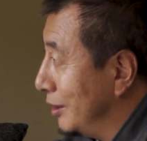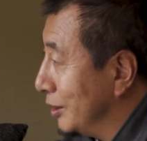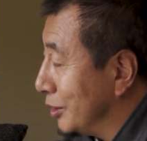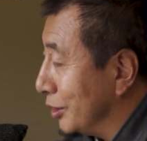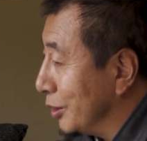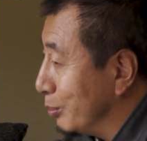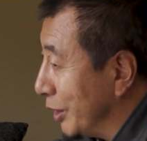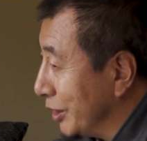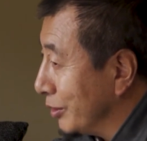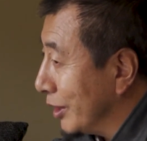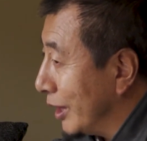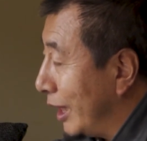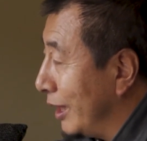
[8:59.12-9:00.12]
So in
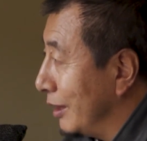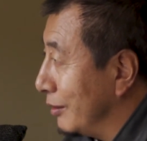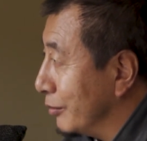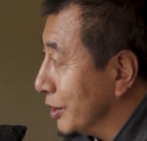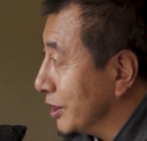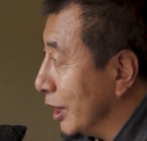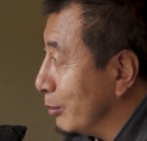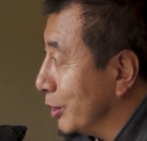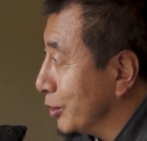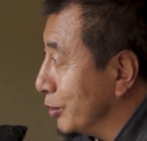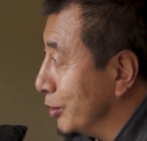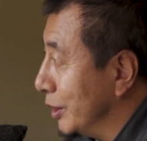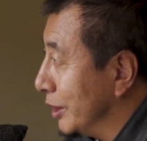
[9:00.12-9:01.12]
particular, I was able
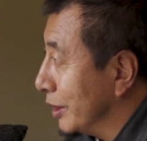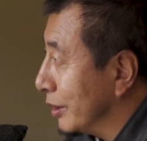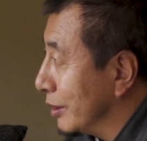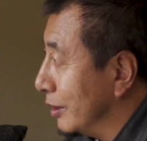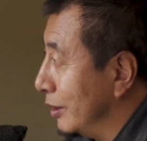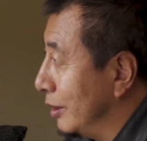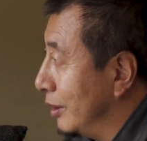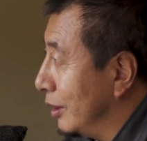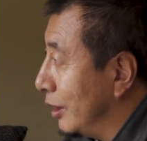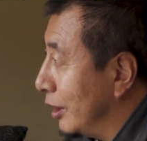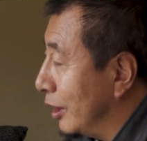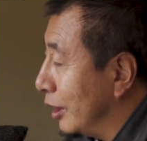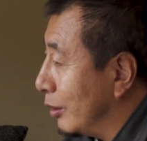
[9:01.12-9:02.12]
to learn
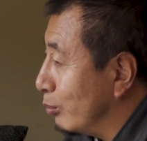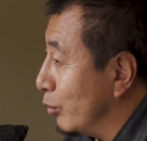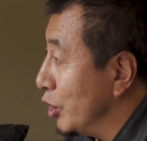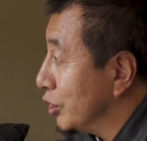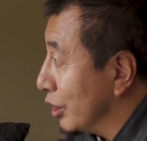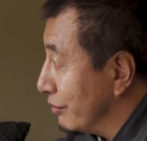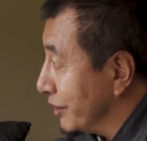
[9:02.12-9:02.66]
most of